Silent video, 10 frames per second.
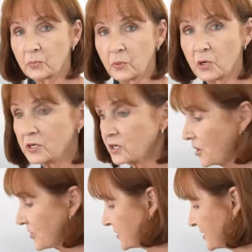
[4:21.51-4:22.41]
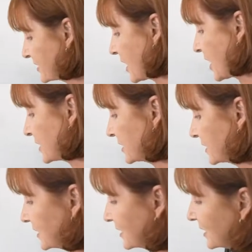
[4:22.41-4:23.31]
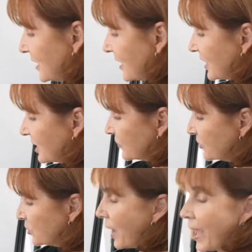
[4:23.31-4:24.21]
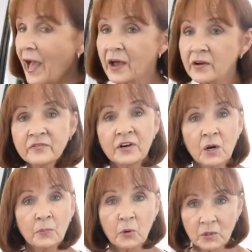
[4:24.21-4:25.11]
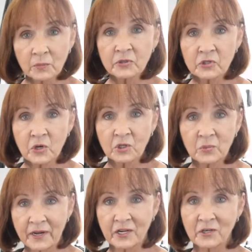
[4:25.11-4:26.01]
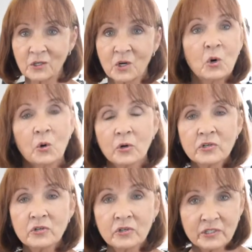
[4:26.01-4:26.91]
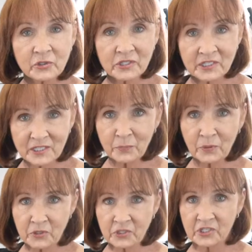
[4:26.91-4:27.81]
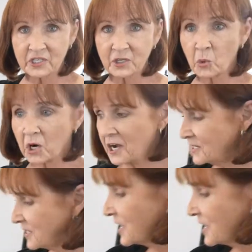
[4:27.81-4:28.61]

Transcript: port on the side. If you have a portable solar panel or you're interested in purchasing one,